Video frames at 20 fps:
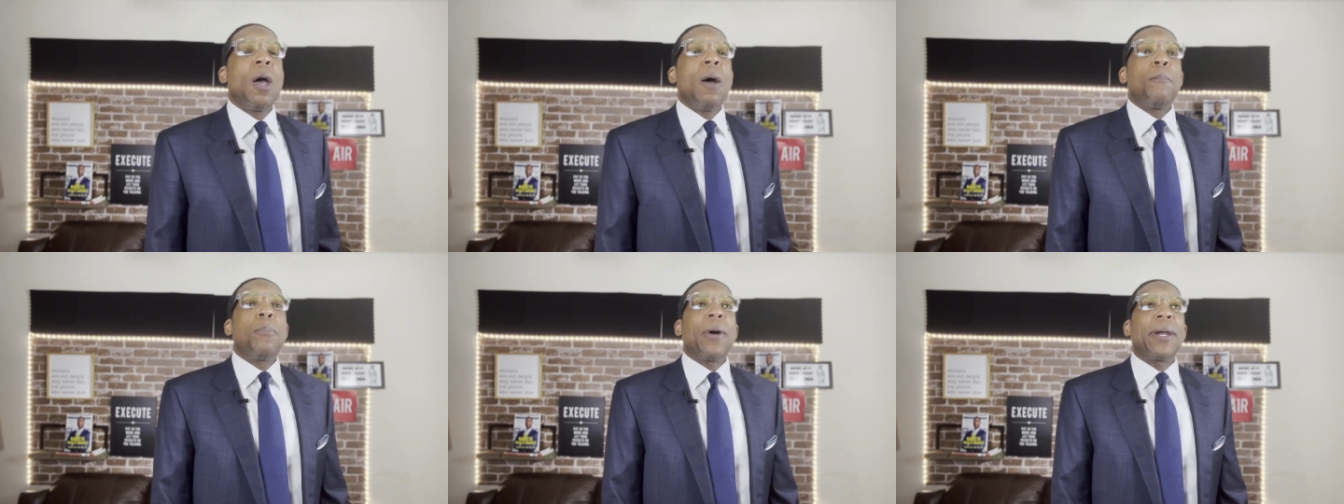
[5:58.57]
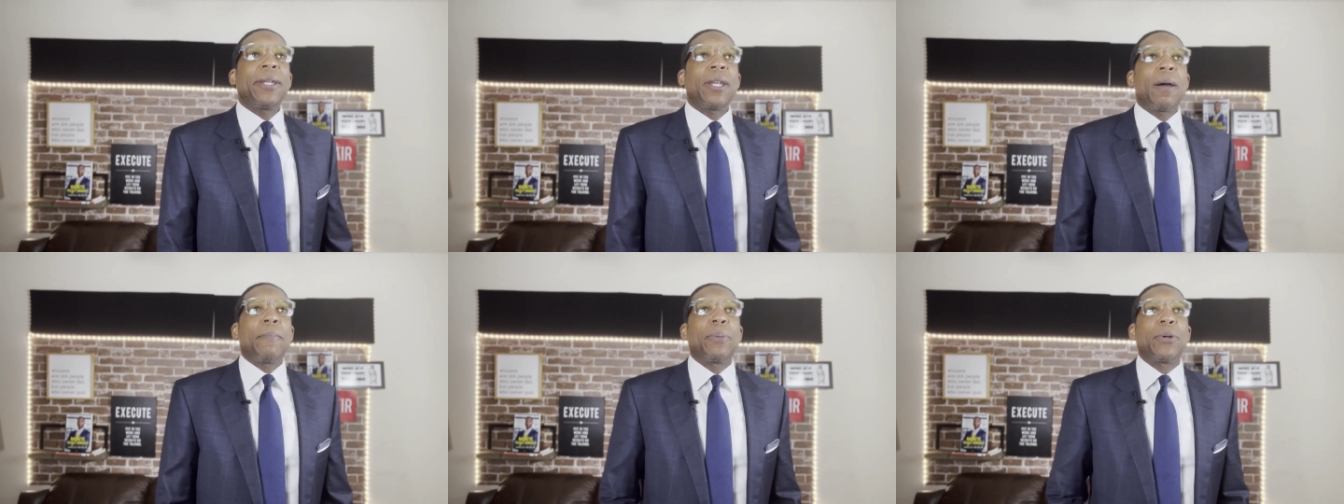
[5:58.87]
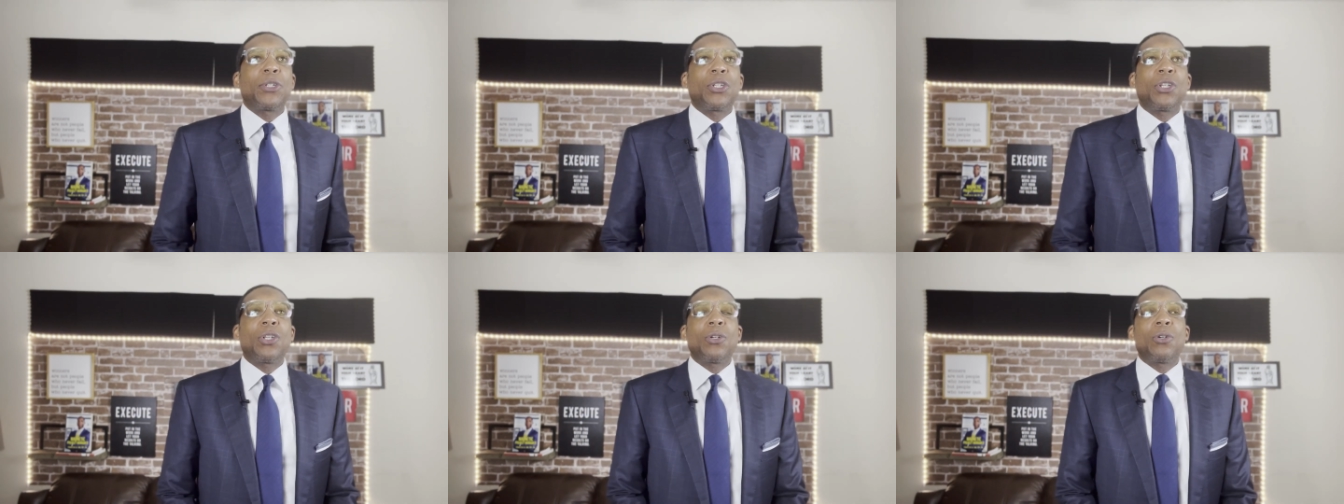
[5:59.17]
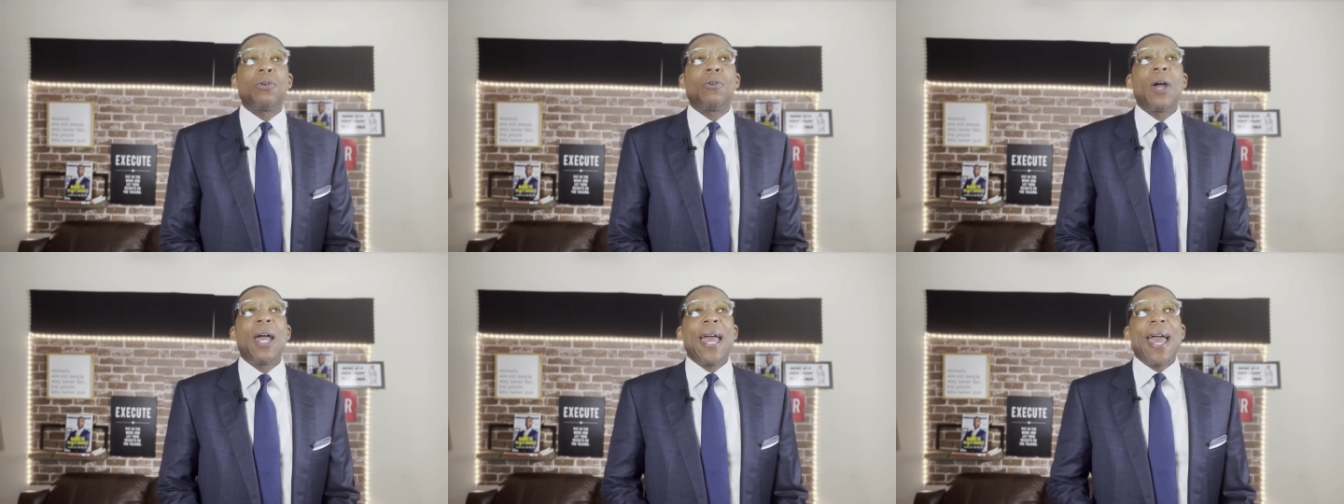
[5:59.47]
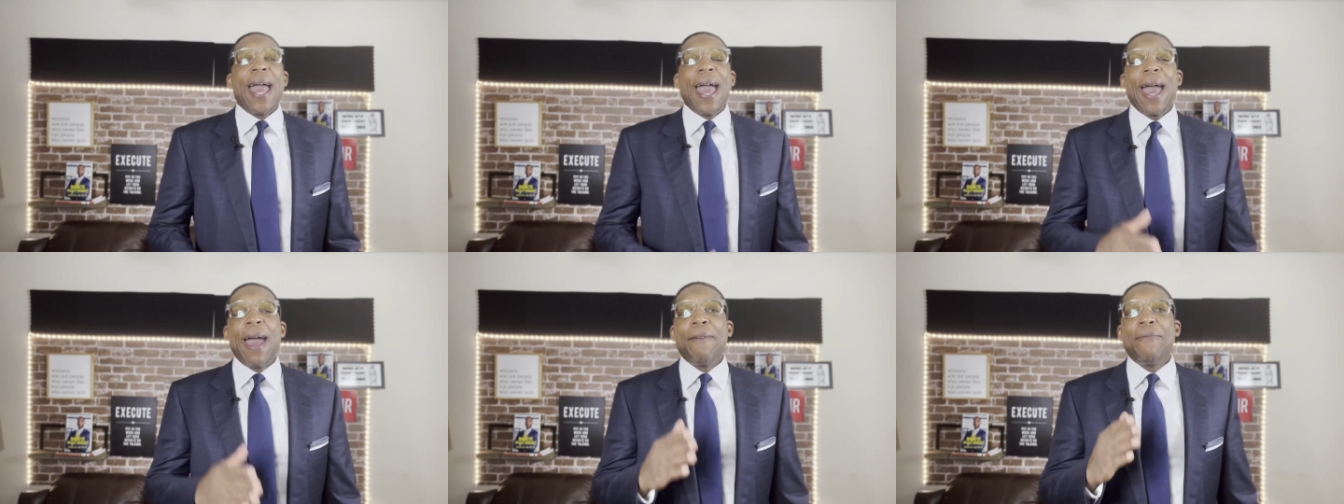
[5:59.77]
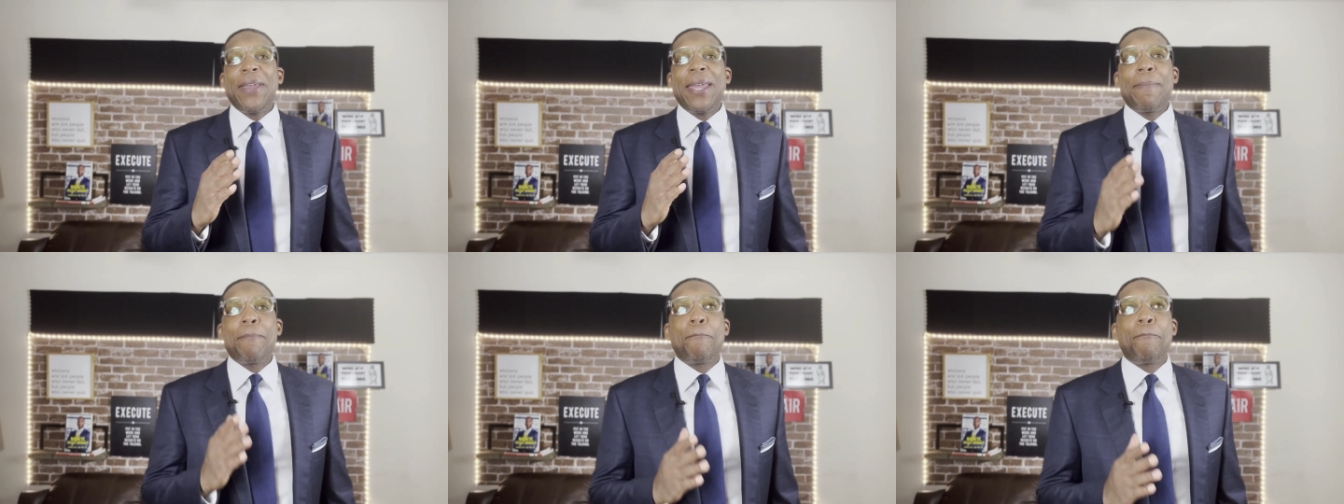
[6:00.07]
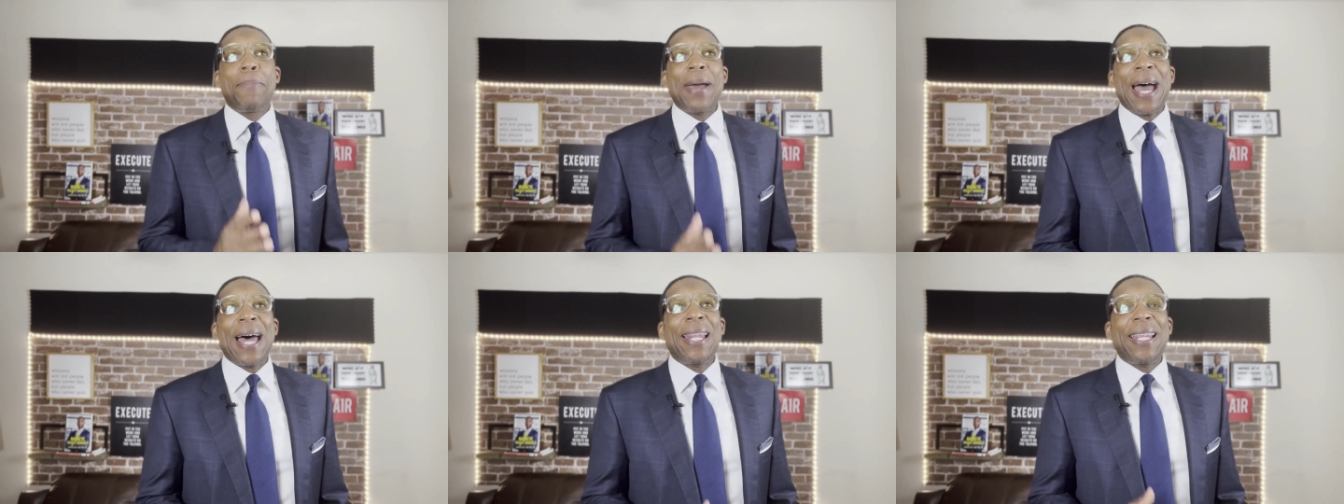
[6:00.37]
Point number two: have a
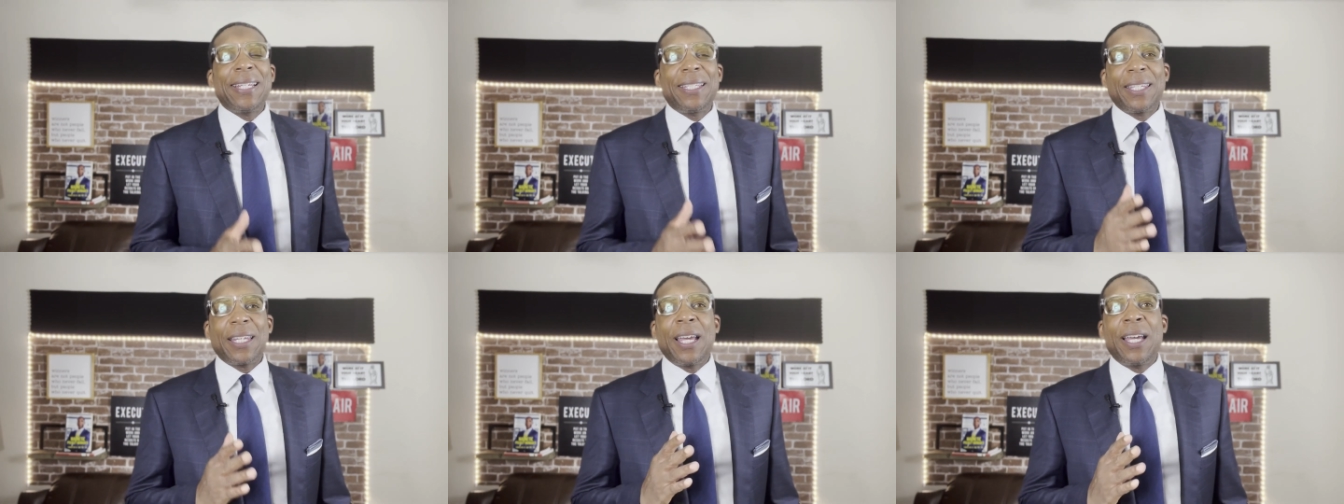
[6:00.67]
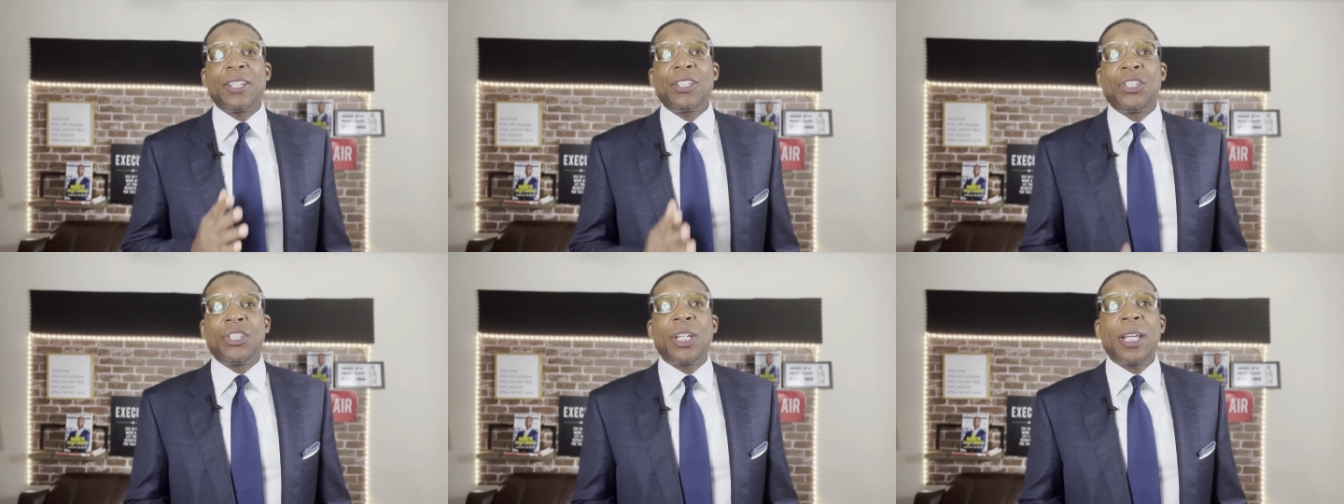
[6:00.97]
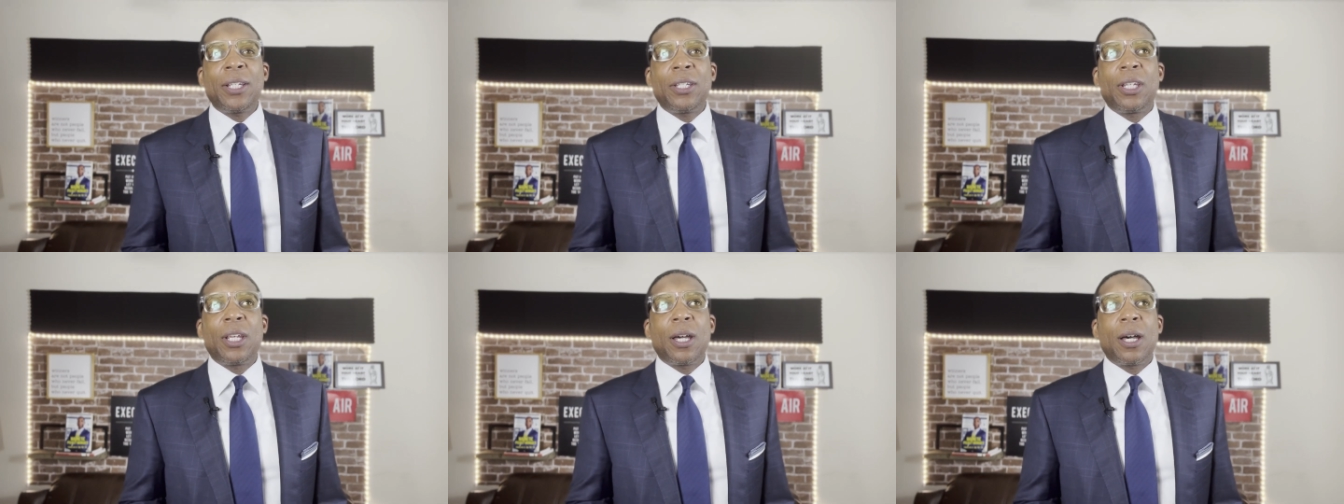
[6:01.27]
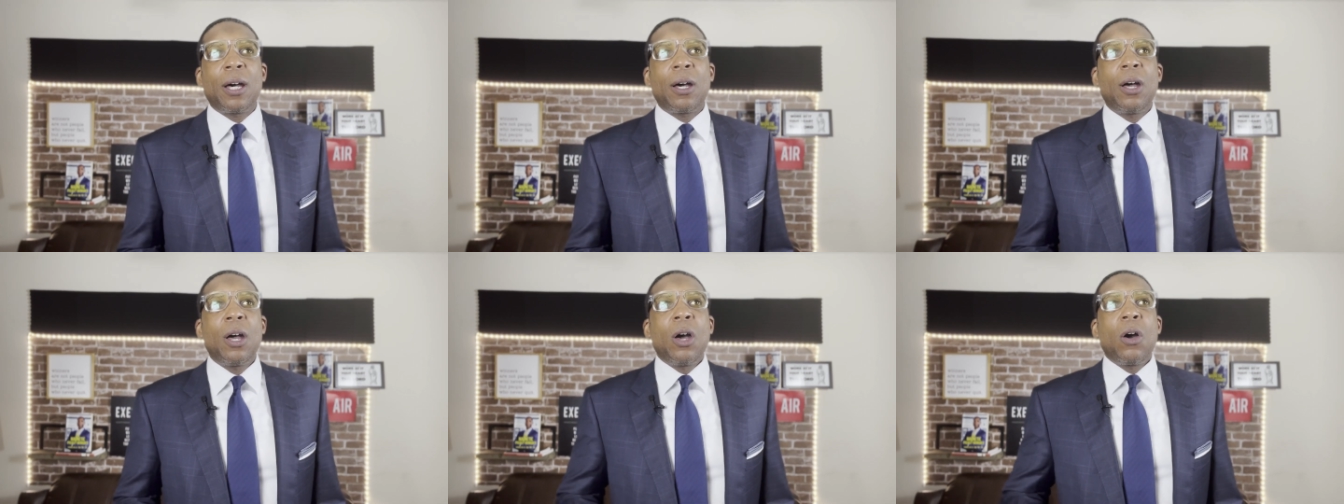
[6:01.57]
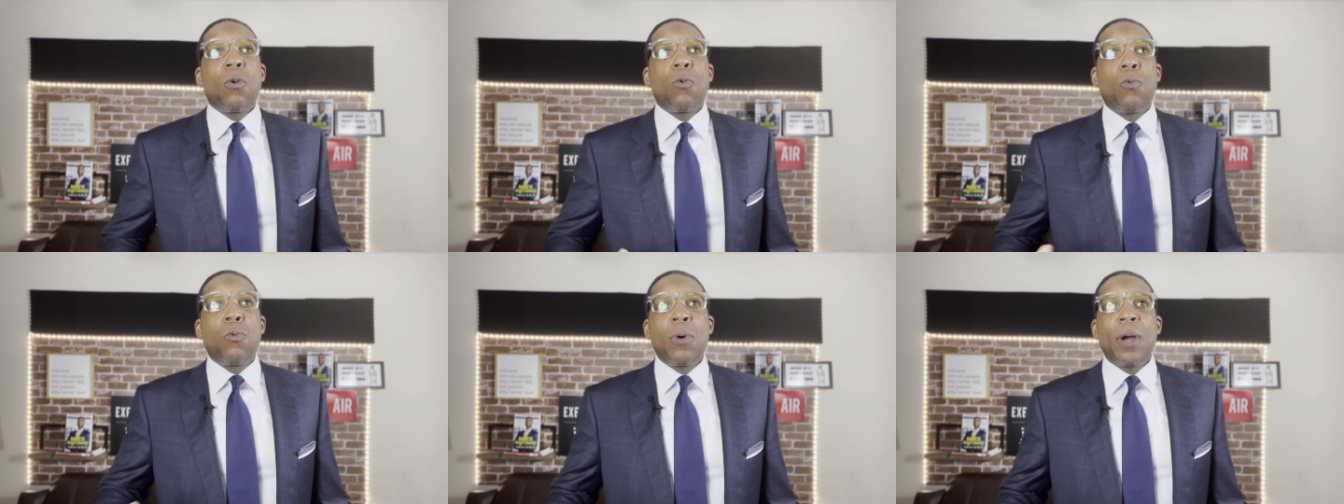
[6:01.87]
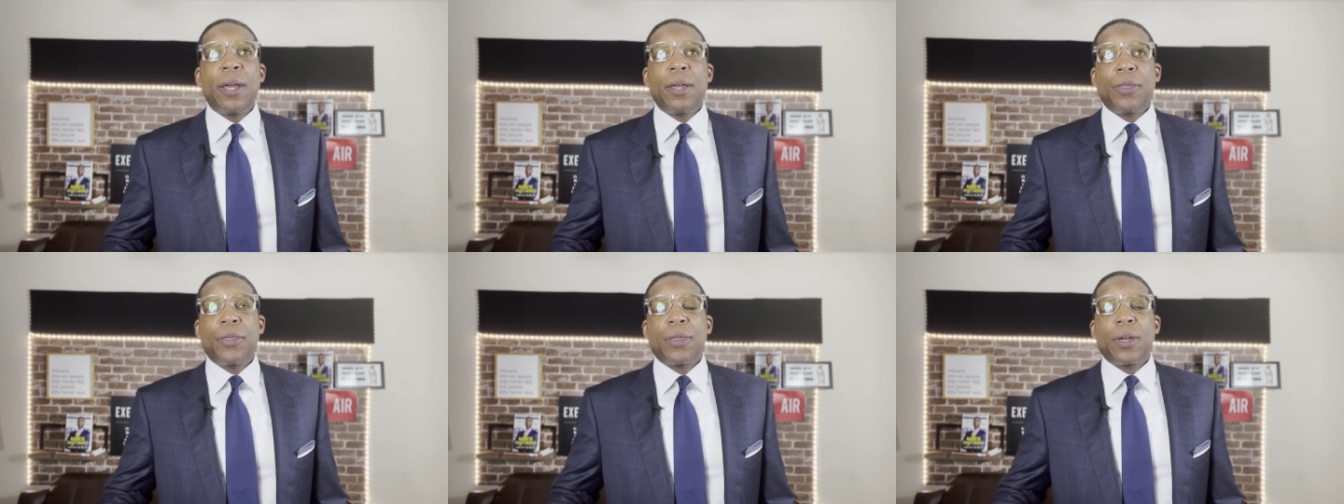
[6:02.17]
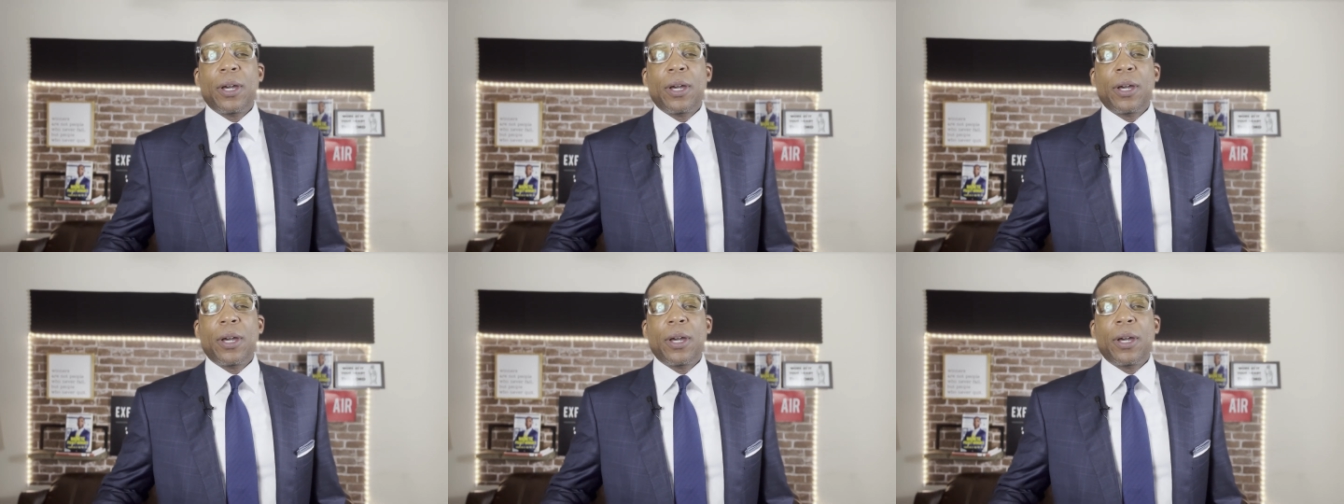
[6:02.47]
balanced agenda with